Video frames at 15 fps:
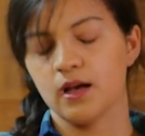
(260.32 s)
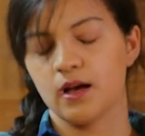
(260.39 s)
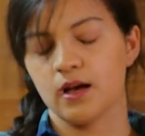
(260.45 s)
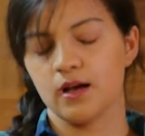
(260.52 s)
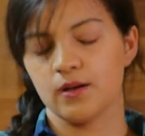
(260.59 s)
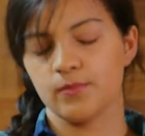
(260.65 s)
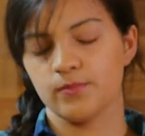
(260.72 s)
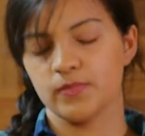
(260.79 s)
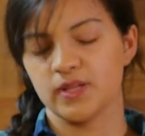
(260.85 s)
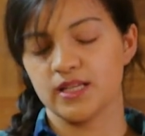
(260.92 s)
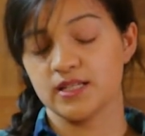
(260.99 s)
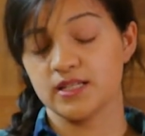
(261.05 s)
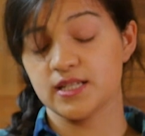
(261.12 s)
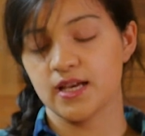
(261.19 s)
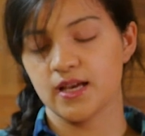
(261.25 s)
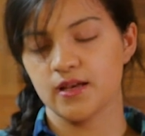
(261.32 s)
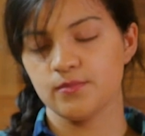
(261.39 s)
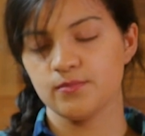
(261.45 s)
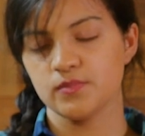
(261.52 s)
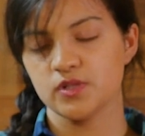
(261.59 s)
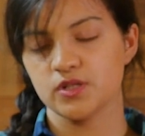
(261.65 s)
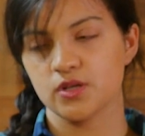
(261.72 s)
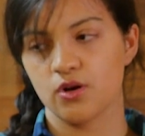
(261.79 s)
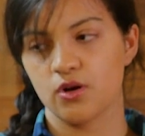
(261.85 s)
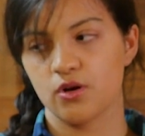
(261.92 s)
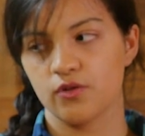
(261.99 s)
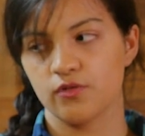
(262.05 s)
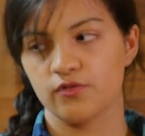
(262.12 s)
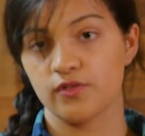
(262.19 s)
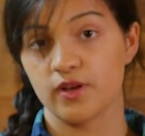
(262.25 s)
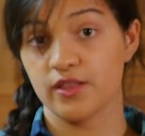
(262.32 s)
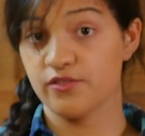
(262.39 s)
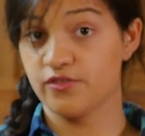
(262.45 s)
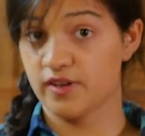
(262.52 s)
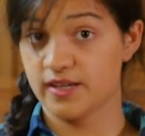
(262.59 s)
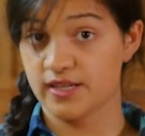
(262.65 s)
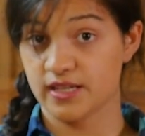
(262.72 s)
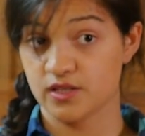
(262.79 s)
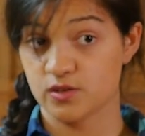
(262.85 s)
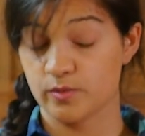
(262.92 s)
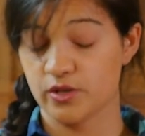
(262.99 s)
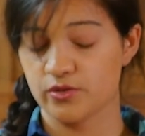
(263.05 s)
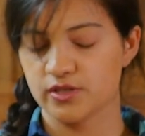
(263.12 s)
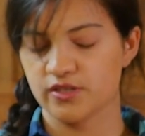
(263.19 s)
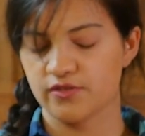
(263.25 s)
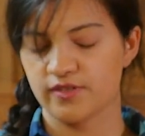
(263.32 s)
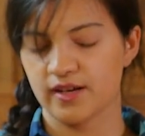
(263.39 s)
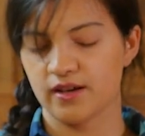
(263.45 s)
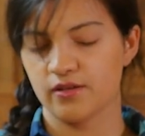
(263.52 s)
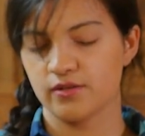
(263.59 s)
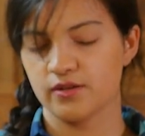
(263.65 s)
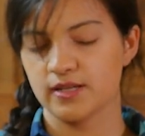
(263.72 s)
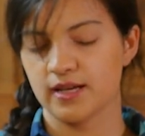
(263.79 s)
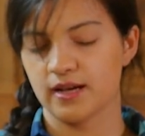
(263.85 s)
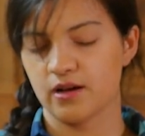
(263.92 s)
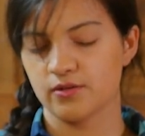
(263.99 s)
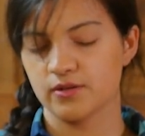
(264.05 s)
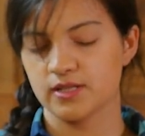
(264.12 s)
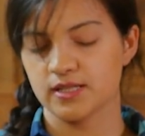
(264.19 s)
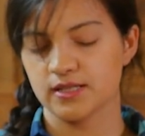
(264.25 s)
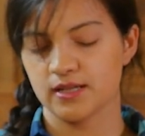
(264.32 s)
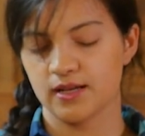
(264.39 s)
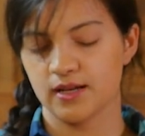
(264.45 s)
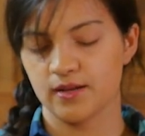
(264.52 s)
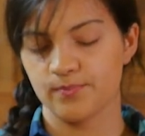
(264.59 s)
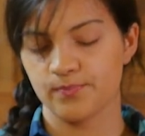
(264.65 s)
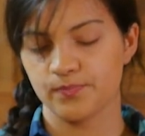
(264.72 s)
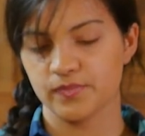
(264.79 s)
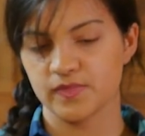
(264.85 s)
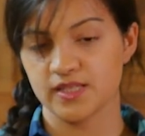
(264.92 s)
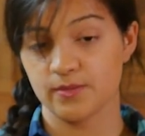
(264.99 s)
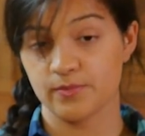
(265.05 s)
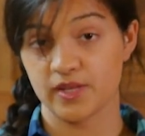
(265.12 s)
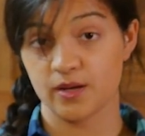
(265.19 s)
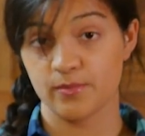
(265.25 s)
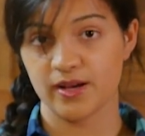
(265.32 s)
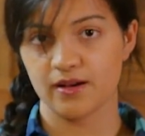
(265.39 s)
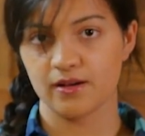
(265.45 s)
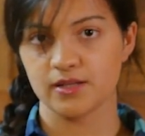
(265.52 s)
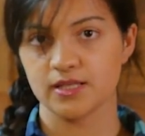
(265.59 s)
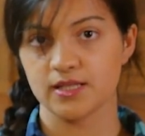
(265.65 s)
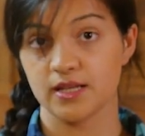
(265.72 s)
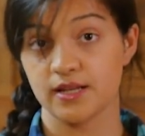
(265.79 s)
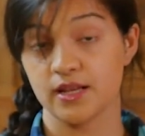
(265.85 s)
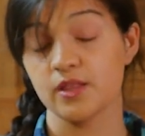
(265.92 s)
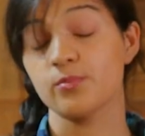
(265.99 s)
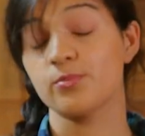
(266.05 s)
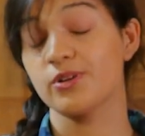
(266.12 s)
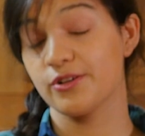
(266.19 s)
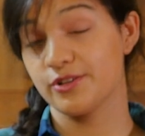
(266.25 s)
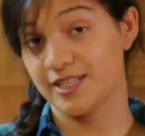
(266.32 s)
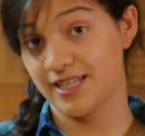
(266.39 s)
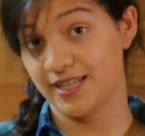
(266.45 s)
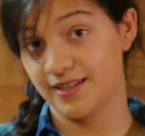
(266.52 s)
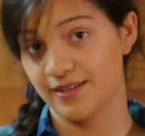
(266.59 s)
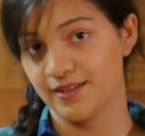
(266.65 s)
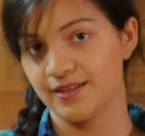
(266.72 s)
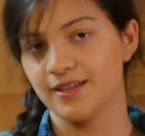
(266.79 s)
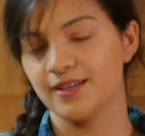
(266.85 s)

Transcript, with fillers: Um, in terms of other findings, we also found out um, something about another protein,